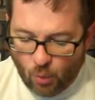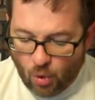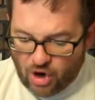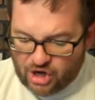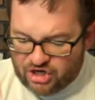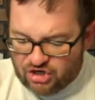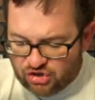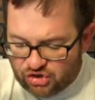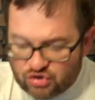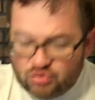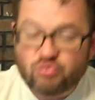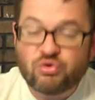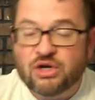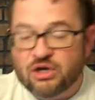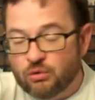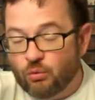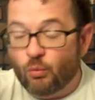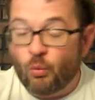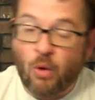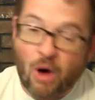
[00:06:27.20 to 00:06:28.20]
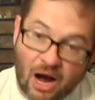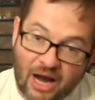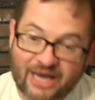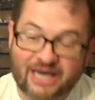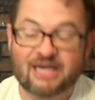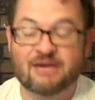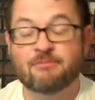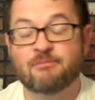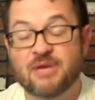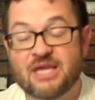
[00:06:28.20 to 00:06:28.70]
One unit
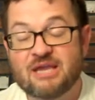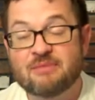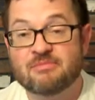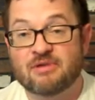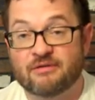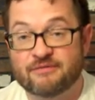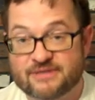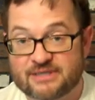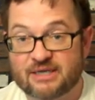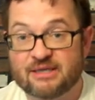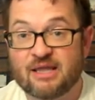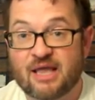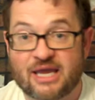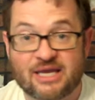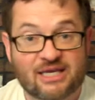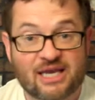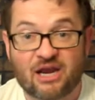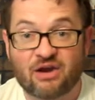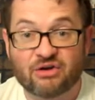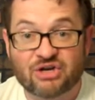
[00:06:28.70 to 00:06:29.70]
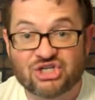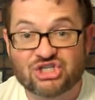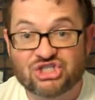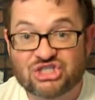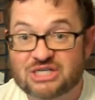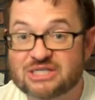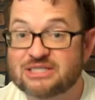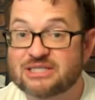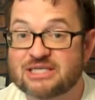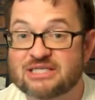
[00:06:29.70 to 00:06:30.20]
wide beam of sunlight
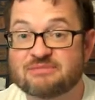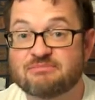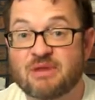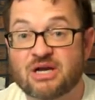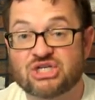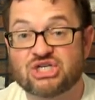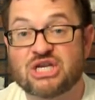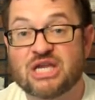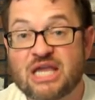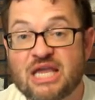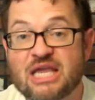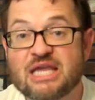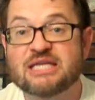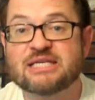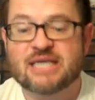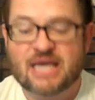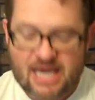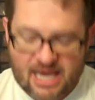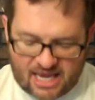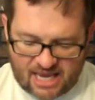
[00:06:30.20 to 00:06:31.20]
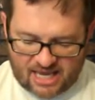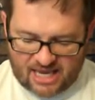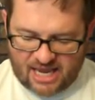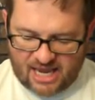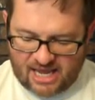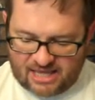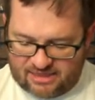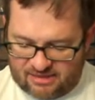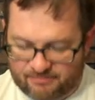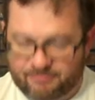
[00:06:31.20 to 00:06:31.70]
carries just as much heat
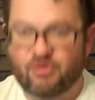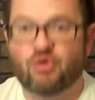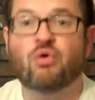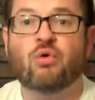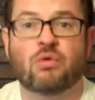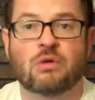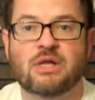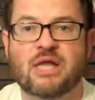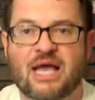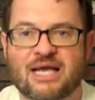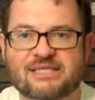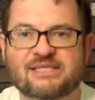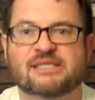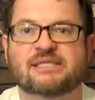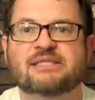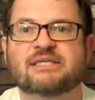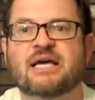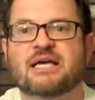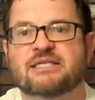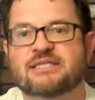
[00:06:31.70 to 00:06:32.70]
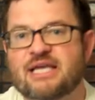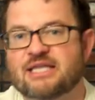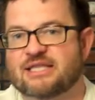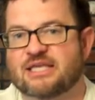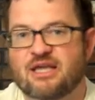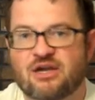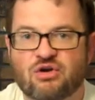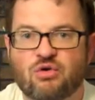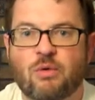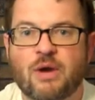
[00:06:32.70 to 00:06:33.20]
at the pole as it does
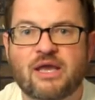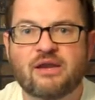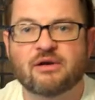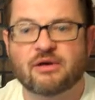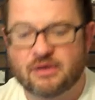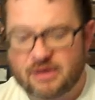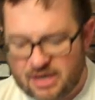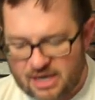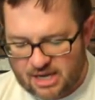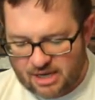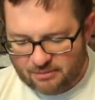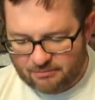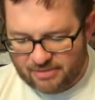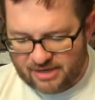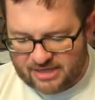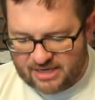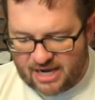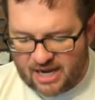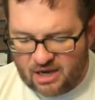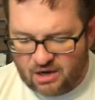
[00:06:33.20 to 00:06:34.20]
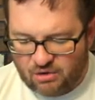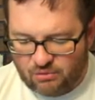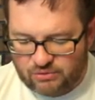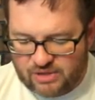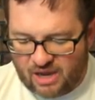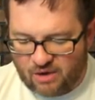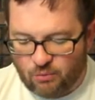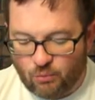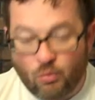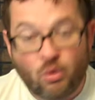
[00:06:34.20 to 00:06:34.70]
at the equator, but
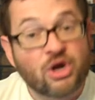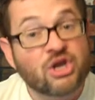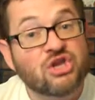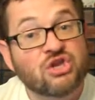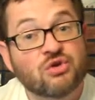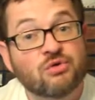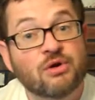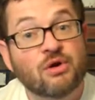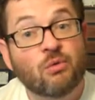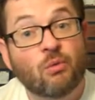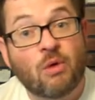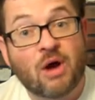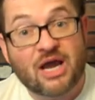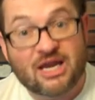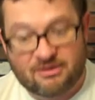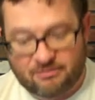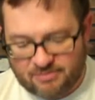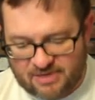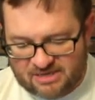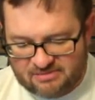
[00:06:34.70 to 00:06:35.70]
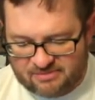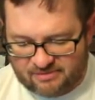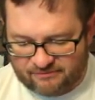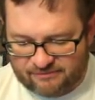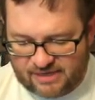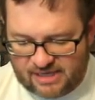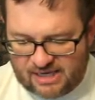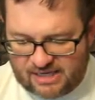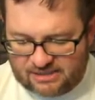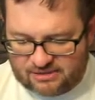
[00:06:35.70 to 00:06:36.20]
now that one unit wide beam
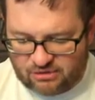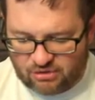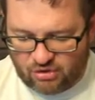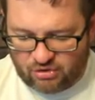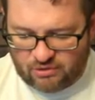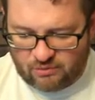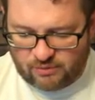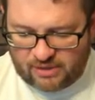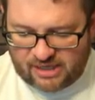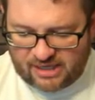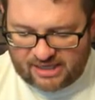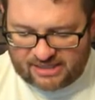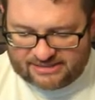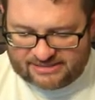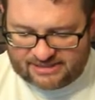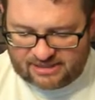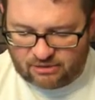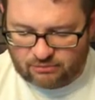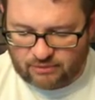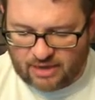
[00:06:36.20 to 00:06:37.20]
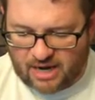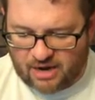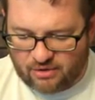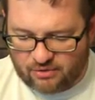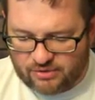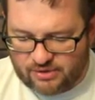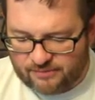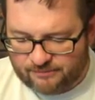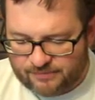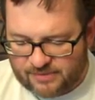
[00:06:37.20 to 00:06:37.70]
of heat, look when it hits the
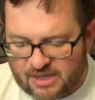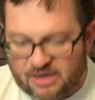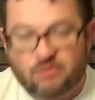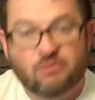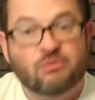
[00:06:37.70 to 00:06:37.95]
ground,